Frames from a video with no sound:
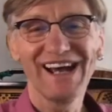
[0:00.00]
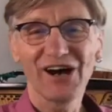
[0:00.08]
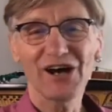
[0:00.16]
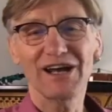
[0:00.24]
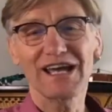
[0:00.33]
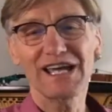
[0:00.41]

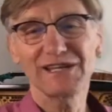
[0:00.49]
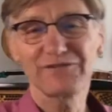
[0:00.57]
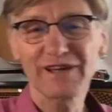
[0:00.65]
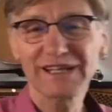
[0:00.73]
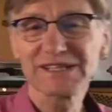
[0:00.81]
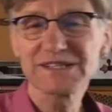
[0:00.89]
Oh, hey,
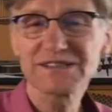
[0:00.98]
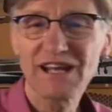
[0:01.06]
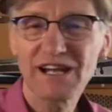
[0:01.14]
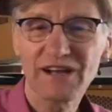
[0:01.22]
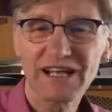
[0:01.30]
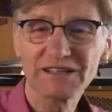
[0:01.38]
Vicky's
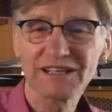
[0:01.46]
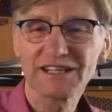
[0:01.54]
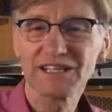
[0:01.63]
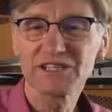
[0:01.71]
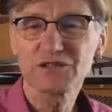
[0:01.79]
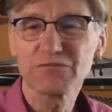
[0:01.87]
there in the kitchen